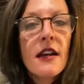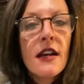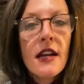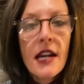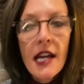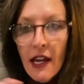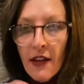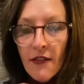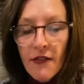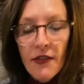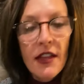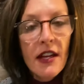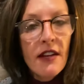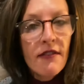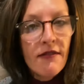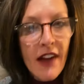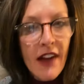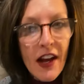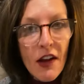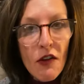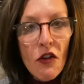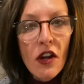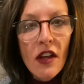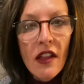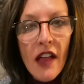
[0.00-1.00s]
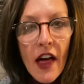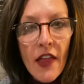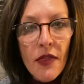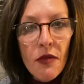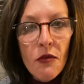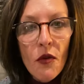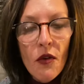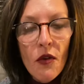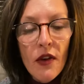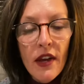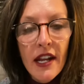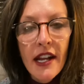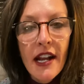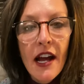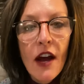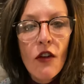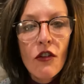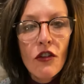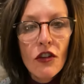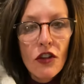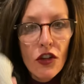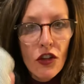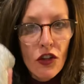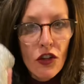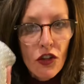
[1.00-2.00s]
if the EnviroCloth won't get it
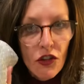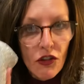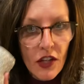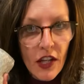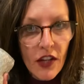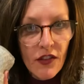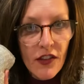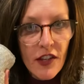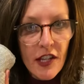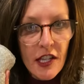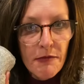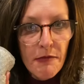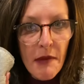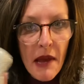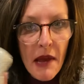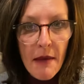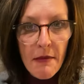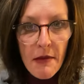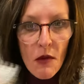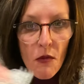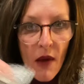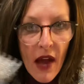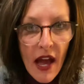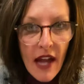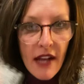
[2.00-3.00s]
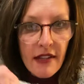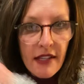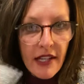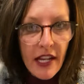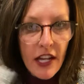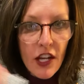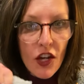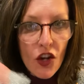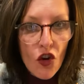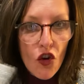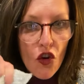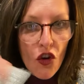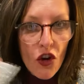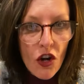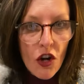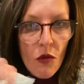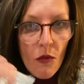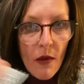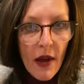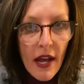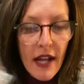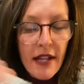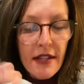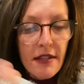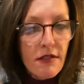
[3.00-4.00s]
out, get this baby wet, get your corner
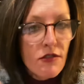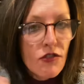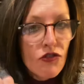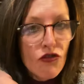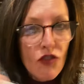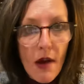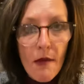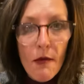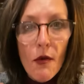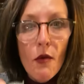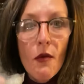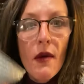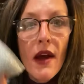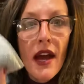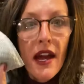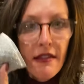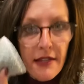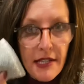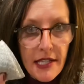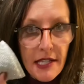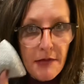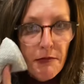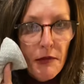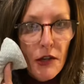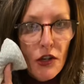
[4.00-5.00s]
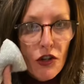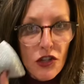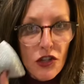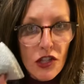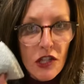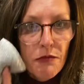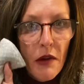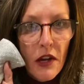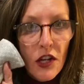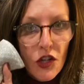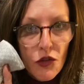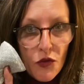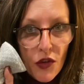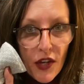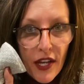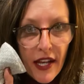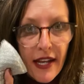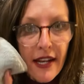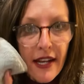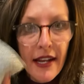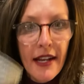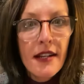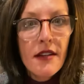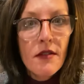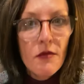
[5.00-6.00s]
wet and scrub away. The spear sponge will get
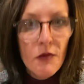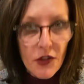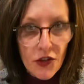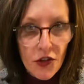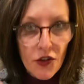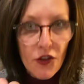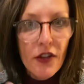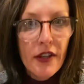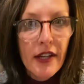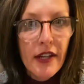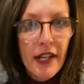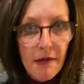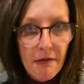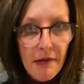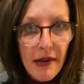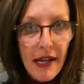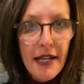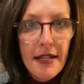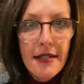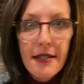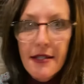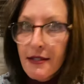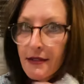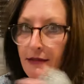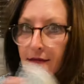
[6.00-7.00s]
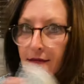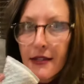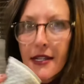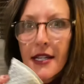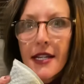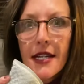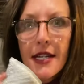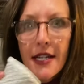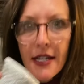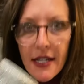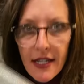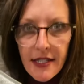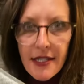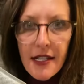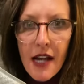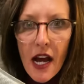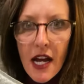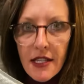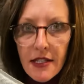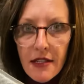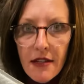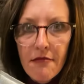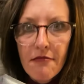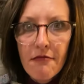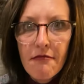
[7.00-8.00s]
it with your cleaning paste. It's
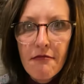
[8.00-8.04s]
awesome.